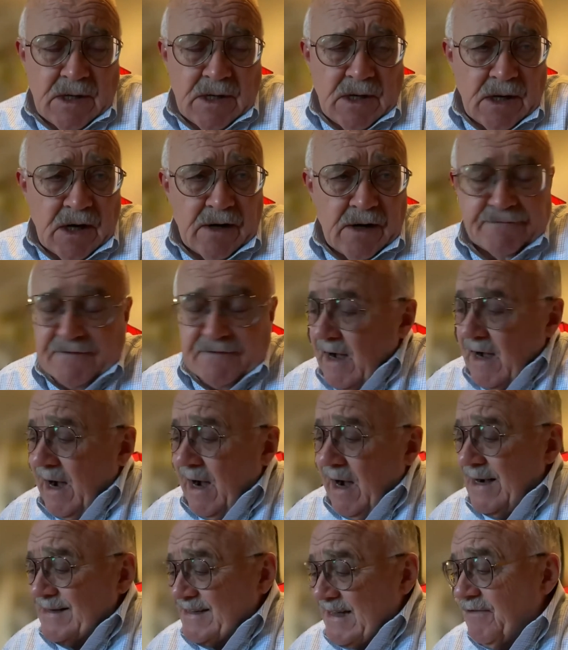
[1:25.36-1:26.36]
of
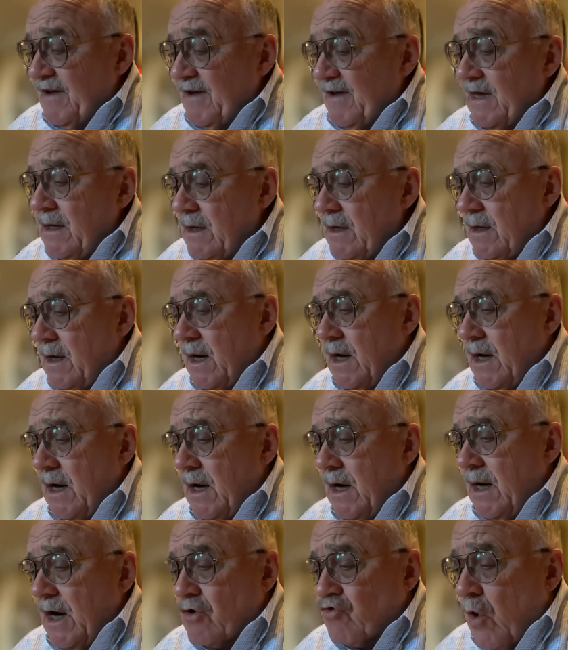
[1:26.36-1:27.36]
giving
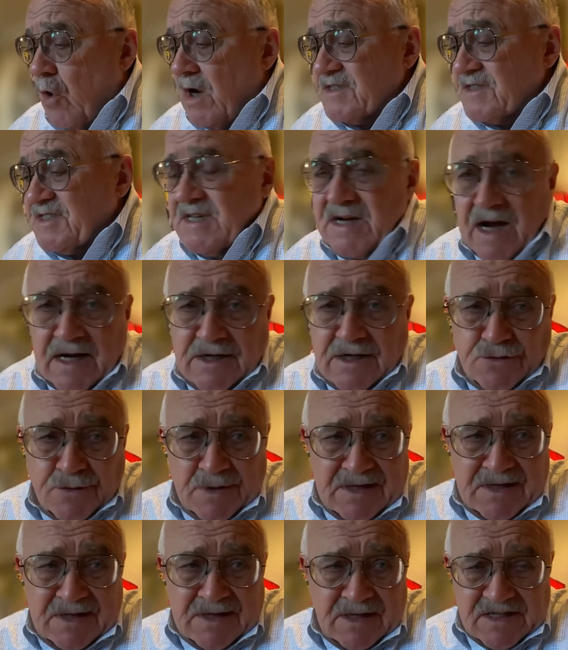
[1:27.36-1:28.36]
across the
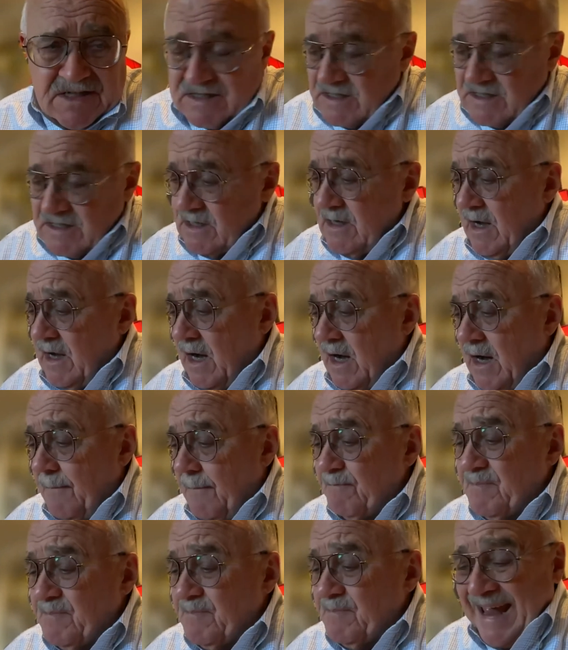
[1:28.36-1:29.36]
country. This is
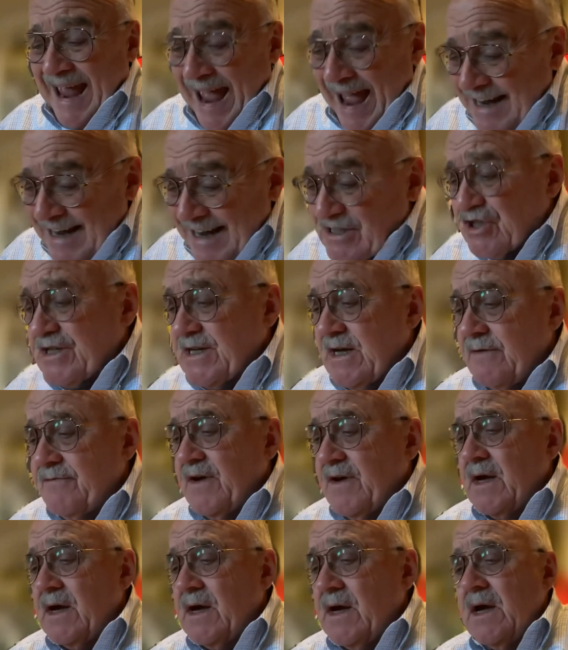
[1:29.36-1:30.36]
cash
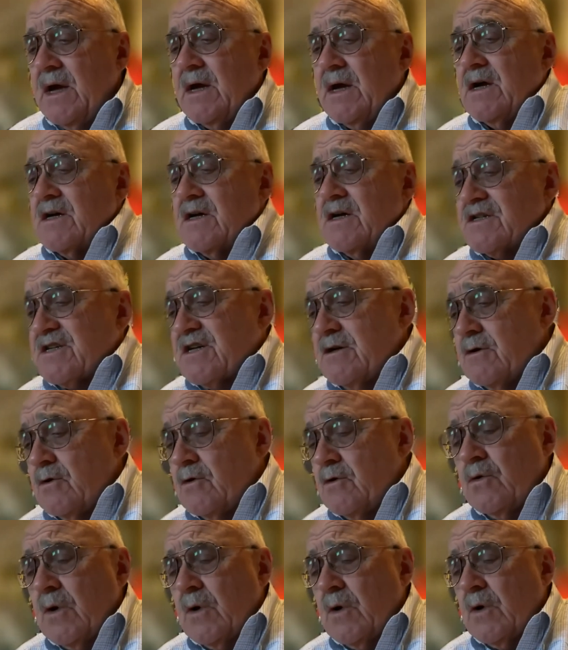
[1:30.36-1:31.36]
giving
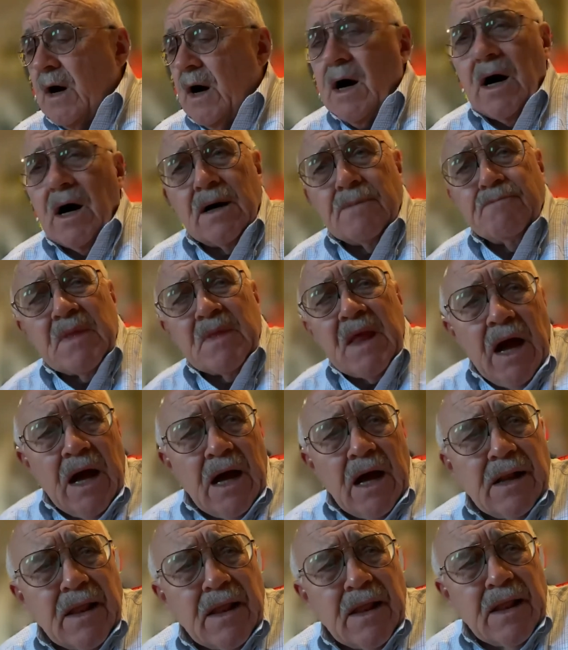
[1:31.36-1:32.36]
to not
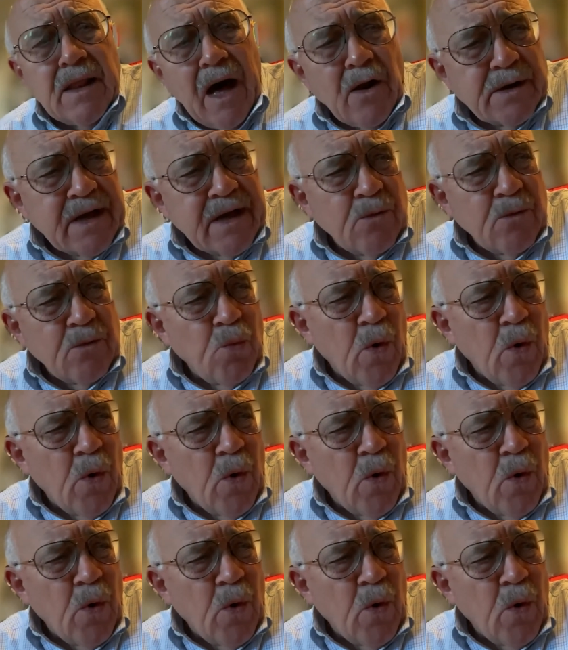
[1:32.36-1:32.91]
only